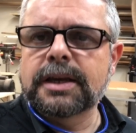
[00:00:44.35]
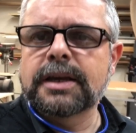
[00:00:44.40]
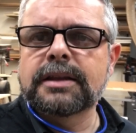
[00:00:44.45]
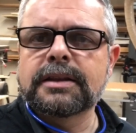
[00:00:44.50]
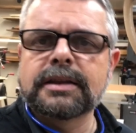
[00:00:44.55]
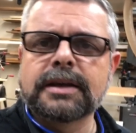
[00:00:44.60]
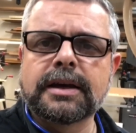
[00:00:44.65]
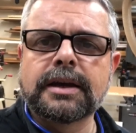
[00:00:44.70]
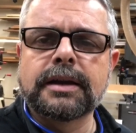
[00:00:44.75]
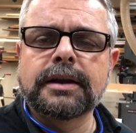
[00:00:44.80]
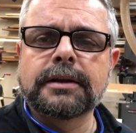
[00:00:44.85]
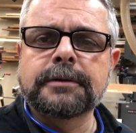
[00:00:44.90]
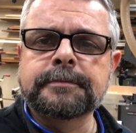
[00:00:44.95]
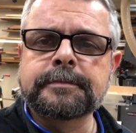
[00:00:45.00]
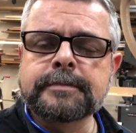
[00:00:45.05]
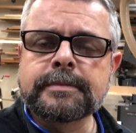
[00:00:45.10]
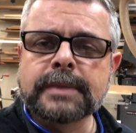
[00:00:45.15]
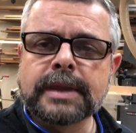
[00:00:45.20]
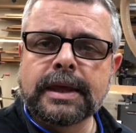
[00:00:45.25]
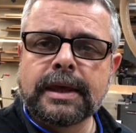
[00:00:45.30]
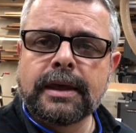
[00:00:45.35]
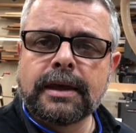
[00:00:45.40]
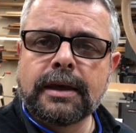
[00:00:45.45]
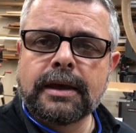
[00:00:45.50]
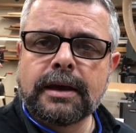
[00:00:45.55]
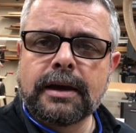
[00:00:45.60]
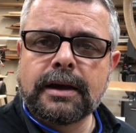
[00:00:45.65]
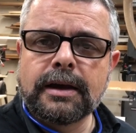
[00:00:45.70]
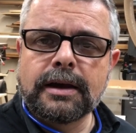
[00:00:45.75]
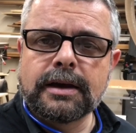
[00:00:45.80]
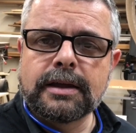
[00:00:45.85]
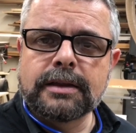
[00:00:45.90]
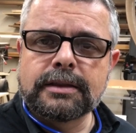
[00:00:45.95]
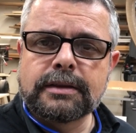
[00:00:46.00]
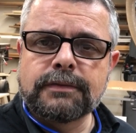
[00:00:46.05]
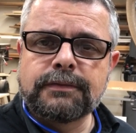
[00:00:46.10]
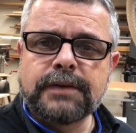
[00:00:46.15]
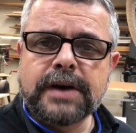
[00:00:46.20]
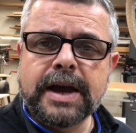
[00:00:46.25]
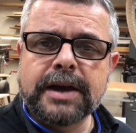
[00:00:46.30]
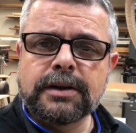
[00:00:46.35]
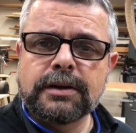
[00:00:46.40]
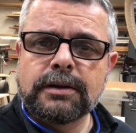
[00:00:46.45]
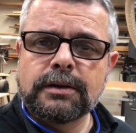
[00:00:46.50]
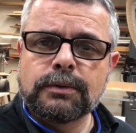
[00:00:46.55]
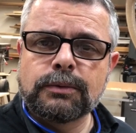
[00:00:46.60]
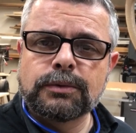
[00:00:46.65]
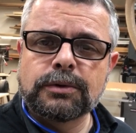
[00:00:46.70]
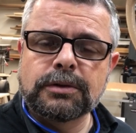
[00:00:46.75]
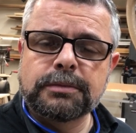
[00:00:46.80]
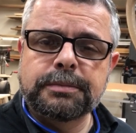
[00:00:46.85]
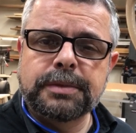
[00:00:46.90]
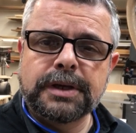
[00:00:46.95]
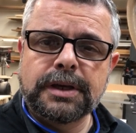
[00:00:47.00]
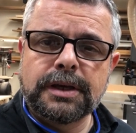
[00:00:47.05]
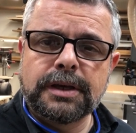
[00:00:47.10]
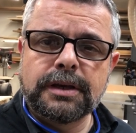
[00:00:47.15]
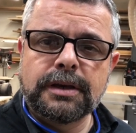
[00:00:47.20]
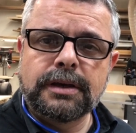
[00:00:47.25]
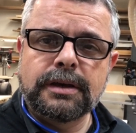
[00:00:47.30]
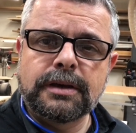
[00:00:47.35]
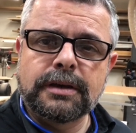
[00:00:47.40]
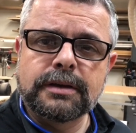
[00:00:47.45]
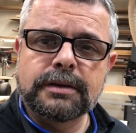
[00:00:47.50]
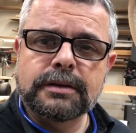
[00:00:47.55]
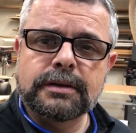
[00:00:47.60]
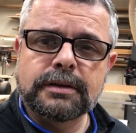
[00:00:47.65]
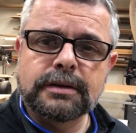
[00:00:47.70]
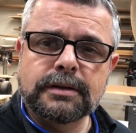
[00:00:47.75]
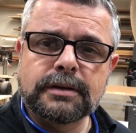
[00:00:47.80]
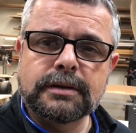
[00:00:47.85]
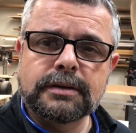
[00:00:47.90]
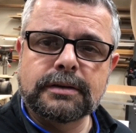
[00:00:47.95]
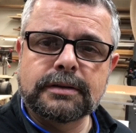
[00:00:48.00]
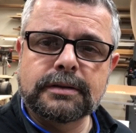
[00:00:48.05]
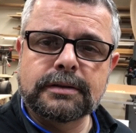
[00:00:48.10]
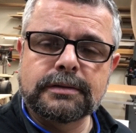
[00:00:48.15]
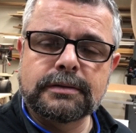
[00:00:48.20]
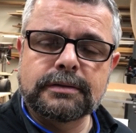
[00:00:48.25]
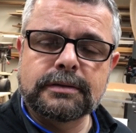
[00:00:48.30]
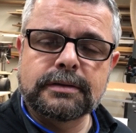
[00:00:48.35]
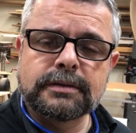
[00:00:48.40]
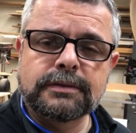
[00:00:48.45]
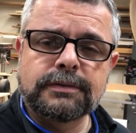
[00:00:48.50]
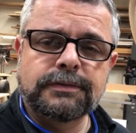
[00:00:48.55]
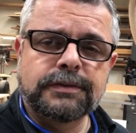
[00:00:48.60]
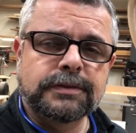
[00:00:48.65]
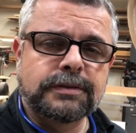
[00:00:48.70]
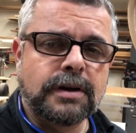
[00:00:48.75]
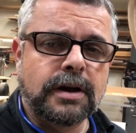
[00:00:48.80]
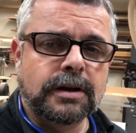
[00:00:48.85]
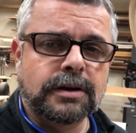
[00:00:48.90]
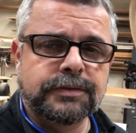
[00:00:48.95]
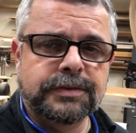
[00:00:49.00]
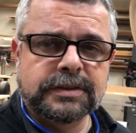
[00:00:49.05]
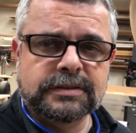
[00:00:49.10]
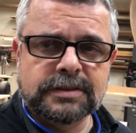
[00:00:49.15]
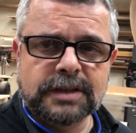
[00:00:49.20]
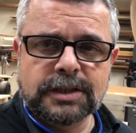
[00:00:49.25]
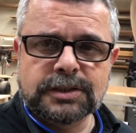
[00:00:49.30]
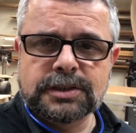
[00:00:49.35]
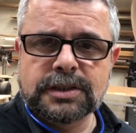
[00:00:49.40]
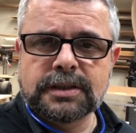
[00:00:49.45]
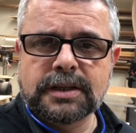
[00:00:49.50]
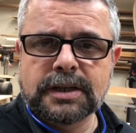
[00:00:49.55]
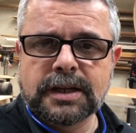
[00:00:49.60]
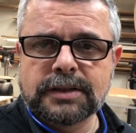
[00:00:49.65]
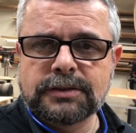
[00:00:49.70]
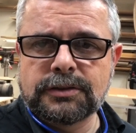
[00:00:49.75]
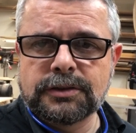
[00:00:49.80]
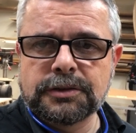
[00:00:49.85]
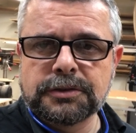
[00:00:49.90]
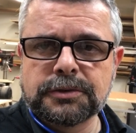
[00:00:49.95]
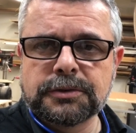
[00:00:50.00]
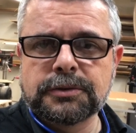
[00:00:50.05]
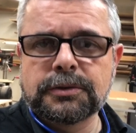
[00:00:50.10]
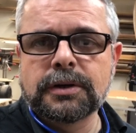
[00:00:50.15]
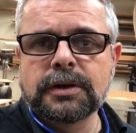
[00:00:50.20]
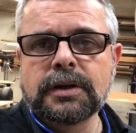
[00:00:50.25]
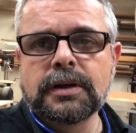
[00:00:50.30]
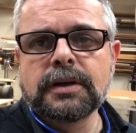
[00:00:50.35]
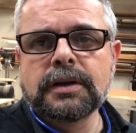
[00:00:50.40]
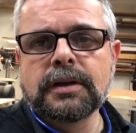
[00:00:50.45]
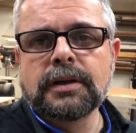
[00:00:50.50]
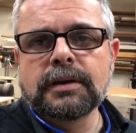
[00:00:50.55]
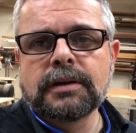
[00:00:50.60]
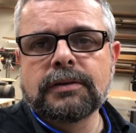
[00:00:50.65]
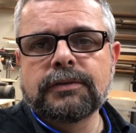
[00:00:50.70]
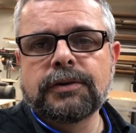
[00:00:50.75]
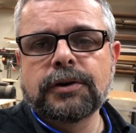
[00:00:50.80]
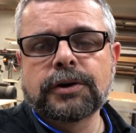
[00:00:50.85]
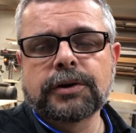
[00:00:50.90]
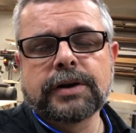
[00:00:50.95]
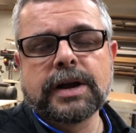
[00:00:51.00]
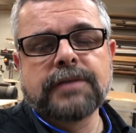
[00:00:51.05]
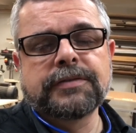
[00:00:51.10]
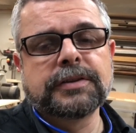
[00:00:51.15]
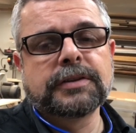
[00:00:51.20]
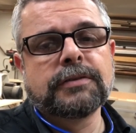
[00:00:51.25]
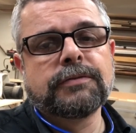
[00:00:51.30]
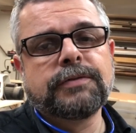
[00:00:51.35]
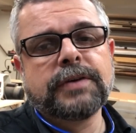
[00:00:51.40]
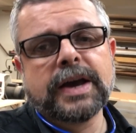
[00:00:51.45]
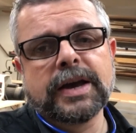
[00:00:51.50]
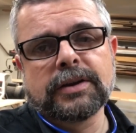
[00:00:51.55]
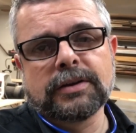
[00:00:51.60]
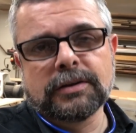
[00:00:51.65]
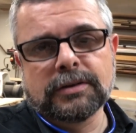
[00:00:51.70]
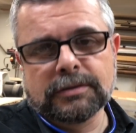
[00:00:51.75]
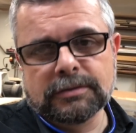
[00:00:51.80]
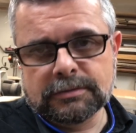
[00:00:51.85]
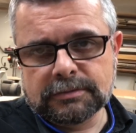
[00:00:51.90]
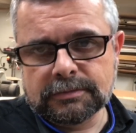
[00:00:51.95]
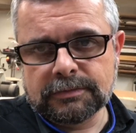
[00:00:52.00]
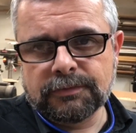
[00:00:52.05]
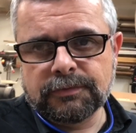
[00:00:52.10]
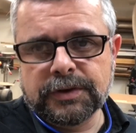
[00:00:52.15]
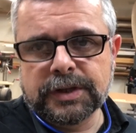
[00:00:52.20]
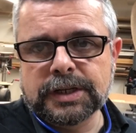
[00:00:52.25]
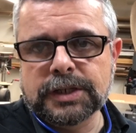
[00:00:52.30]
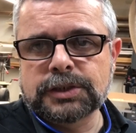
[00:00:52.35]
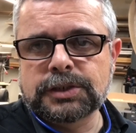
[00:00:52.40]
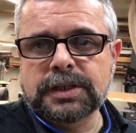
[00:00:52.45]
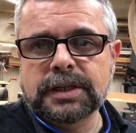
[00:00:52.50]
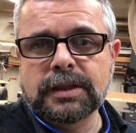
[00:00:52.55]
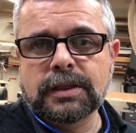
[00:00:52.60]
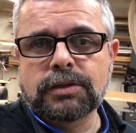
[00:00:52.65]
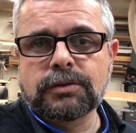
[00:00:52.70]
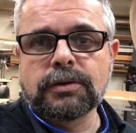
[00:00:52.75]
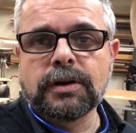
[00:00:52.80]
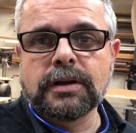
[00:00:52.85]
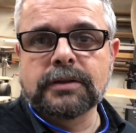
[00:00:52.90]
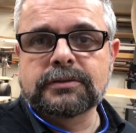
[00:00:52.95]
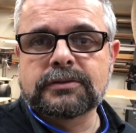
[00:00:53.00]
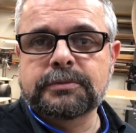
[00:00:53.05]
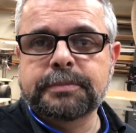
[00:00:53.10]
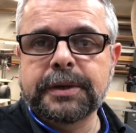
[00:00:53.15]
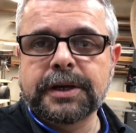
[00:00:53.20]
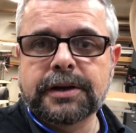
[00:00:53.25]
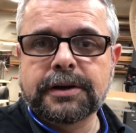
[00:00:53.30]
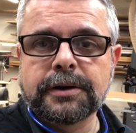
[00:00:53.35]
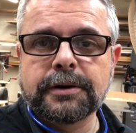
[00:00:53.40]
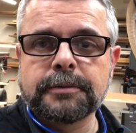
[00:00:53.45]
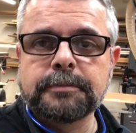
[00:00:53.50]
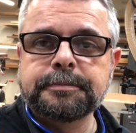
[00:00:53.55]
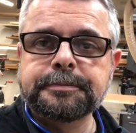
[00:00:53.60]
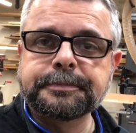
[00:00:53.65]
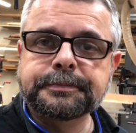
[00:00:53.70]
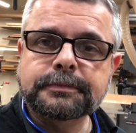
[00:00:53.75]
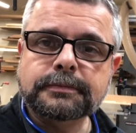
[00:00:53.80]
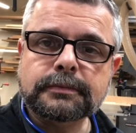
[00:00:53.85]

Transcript: And then uh, the final will be uh, the, the photography session that I do, photographing the final finished enthrall speaker.